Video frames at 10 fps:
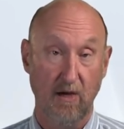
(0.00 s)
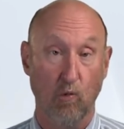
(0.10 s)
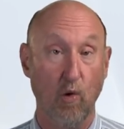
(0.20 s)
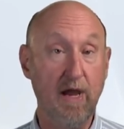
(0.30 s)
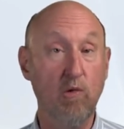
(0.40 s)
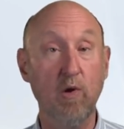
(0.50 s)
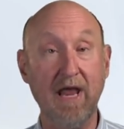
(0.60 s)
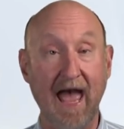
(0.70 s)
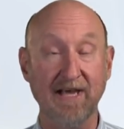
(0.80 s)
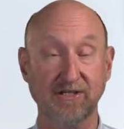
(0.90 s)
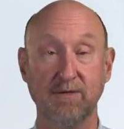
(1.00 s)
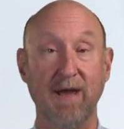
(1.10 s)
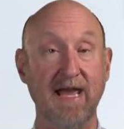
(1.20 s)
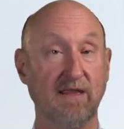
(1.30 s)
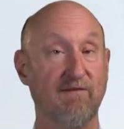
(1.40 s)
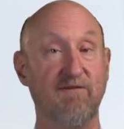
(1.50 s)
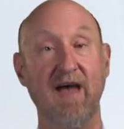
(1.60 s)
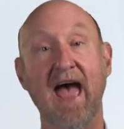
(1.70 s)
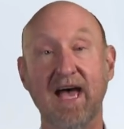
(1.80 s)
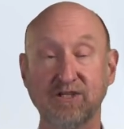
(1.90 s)
We would estimate the
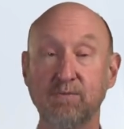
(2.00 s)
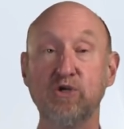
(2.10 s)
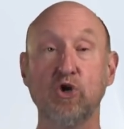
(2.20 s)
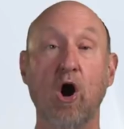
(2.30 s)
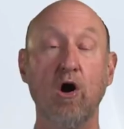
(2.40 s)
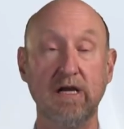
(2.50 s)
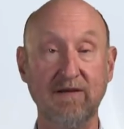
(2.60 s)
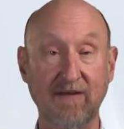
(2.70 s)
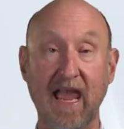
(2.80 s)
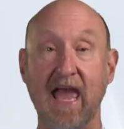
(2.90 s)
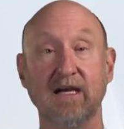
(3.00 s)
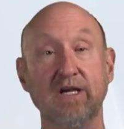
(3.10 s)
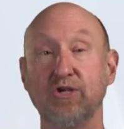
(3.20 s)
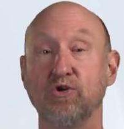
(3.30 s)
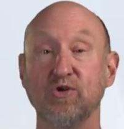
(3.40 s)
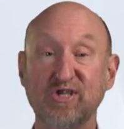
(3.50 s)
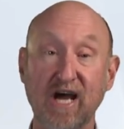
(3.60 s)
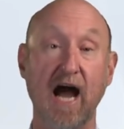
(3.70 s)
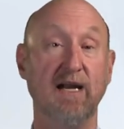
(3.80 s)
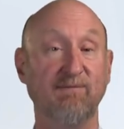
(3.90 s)
vast majority of candidates who
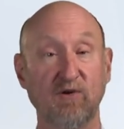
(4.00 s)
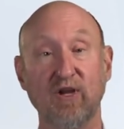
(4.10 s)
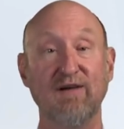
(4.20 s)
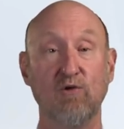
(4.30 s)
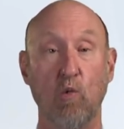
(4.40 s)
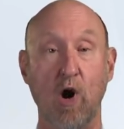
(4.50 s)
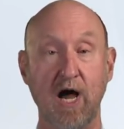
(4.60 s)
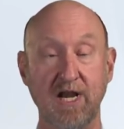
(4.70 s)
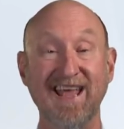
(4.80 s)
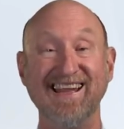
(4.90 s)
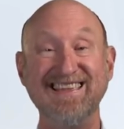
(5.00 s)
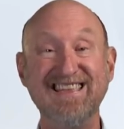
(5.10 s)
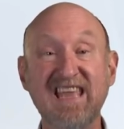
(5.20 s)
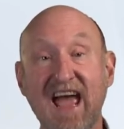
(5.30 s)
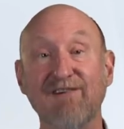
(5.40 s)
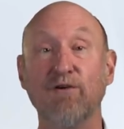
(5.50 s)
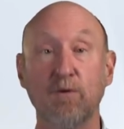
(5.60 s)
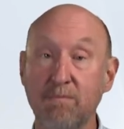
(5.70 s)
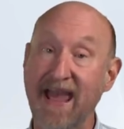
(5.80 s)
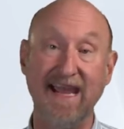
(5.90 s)
sign up for Level 1 never
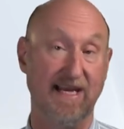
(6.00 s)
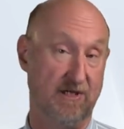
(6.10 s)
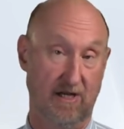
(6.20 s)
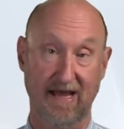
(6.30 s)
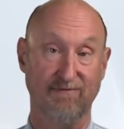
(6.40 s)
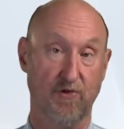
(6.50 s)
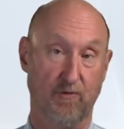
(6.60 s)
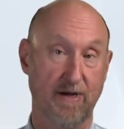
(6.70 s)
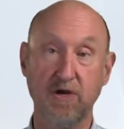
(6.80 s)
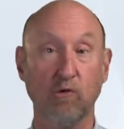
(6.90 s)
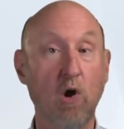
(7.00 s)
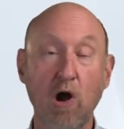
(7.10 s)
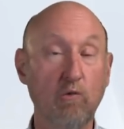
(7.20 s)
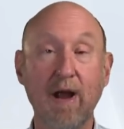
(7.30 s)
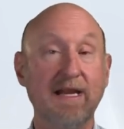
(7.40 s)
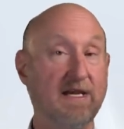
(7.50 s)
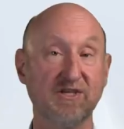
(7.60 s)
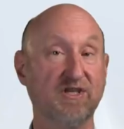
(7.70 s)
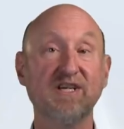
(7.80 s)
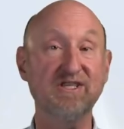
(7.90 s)
make it to Level 3. You're already a
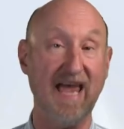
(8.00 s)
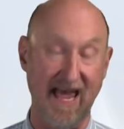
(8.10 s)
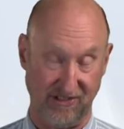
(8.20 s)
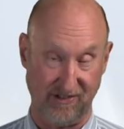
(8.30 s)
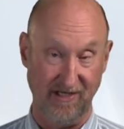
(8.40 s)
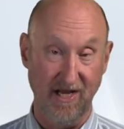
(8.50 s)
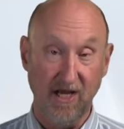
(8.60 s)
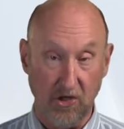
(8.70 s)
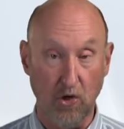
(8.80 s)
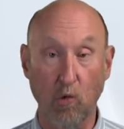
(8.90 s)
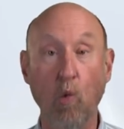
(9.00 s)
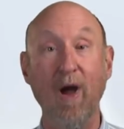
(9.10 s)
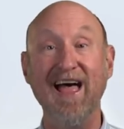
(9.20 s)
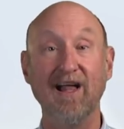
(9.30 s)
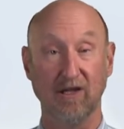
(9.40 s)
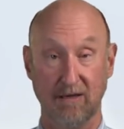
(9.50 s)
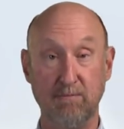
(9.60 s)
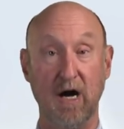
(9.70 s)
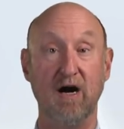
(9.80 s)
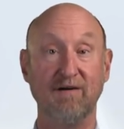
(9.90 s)
success. You're well
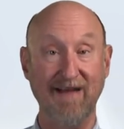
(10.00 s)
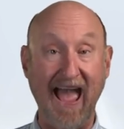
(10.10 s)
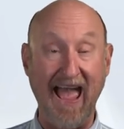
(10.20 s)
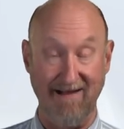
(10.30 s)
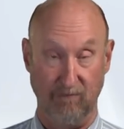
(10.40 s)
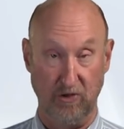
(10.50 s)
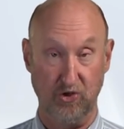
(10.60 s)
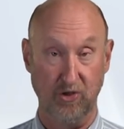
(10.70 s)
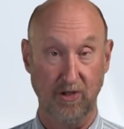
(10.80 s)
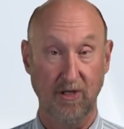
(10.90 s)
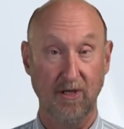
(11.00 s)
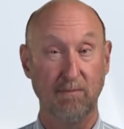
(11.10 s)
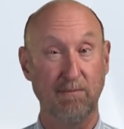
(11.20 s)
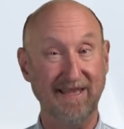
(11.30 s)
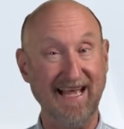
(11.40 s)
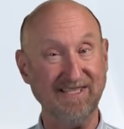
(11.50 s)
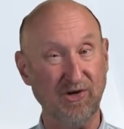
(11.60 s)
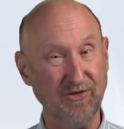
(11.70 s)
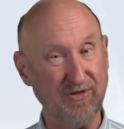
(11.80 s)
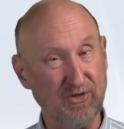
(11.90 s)
above average. But that's
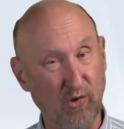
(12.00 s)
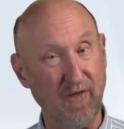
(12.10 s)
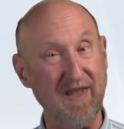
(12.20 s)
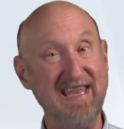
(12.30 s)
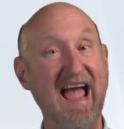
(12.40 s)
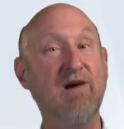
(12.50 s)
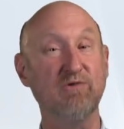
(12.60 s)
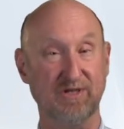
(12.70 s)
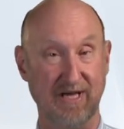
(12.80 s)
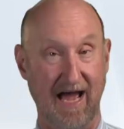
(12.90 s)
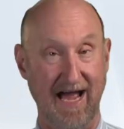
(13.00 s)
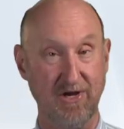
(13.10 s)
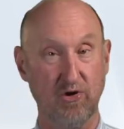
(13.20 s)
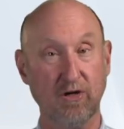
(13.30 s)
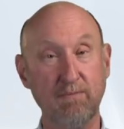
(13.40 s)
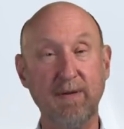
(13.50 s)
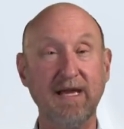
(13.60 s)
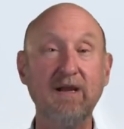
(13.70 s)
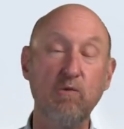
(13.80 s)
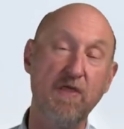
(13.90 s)
also sort of the downside. You're
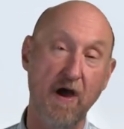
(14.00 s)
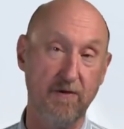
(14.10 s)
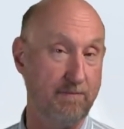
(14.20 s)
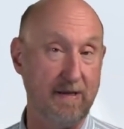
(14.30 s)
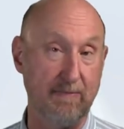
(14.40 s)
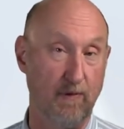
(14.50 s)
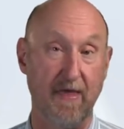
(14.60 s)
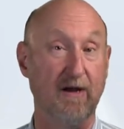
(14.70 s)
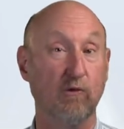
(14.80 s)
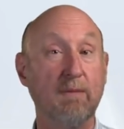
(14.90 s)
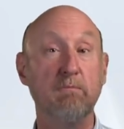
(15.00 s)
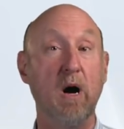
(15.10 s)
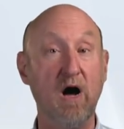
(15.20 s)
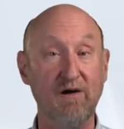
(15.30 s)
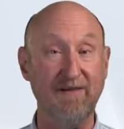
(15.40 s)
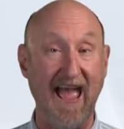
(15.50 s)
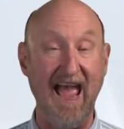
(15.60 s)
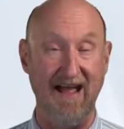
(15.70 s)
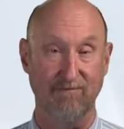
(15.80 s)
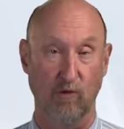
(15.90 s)
competing with other people that are above
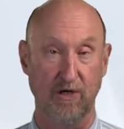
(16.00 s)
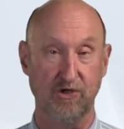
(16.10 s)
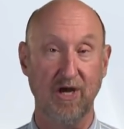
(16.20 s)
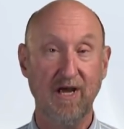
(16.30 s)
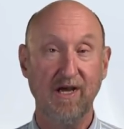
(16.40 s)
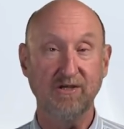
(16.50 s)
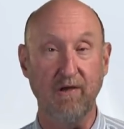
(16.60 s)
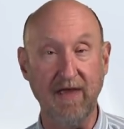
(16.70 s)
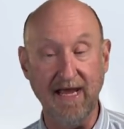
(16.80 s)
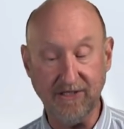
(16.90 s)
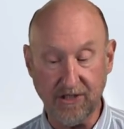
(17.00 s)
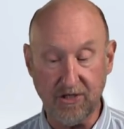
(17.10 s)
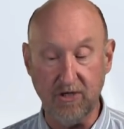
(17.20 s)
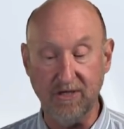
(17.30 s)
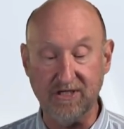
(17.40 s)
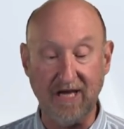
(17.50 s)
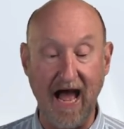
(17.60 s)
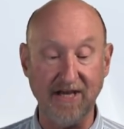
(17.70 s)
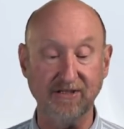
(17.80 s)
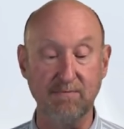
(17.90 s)
average, so the institute has
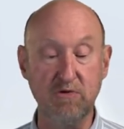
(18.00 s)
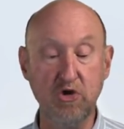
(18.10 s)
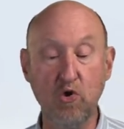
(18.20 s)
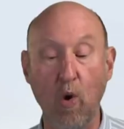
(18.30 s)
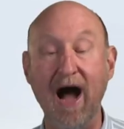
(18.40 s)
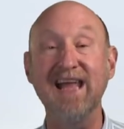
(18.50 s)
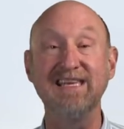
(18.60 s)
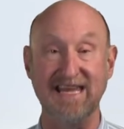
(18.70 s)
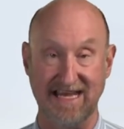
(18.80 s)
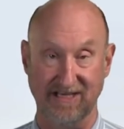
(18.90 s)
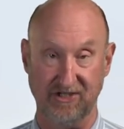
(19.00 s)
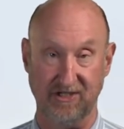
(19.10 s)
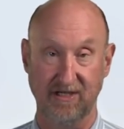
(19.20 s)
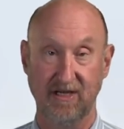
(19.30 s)
got some new ideas.